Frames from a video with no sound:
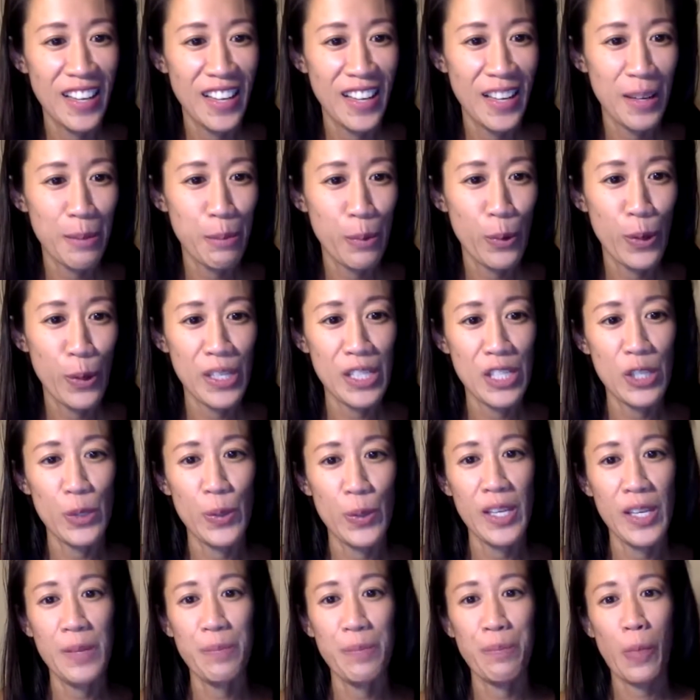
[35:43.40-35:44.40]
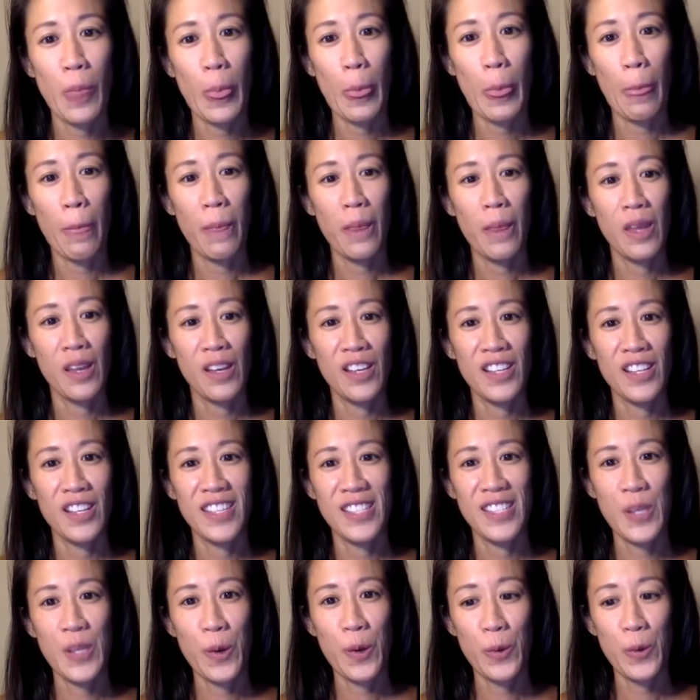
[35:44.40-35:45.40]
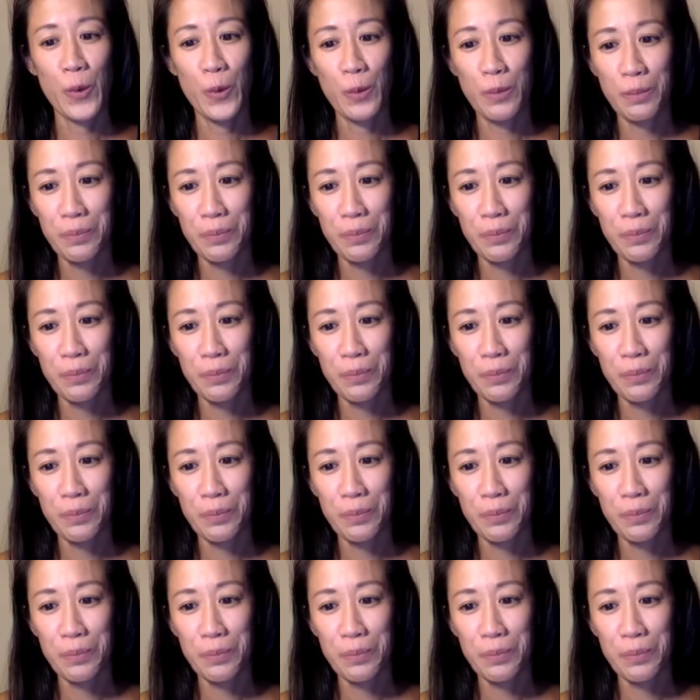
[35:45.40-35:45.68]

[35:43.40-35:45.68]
point to it. So